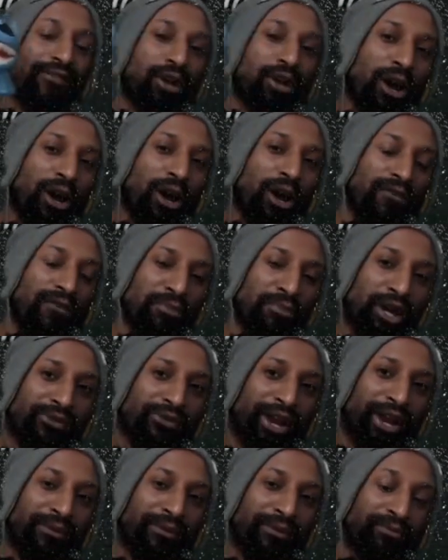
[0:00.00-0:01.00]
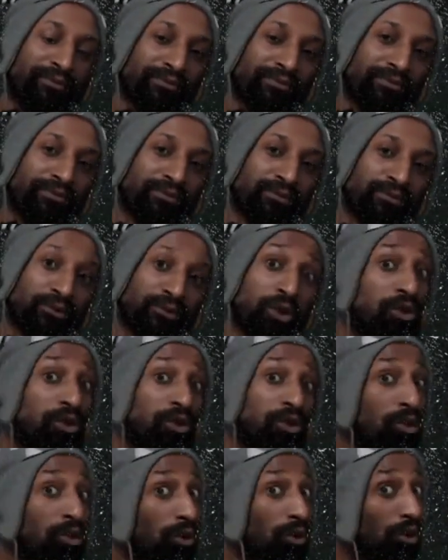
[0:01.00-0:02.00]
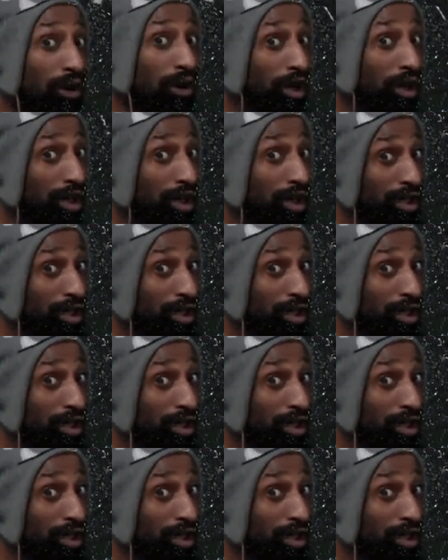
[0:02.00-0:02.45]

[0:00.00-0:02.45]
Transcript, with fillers: a coffee mug right, or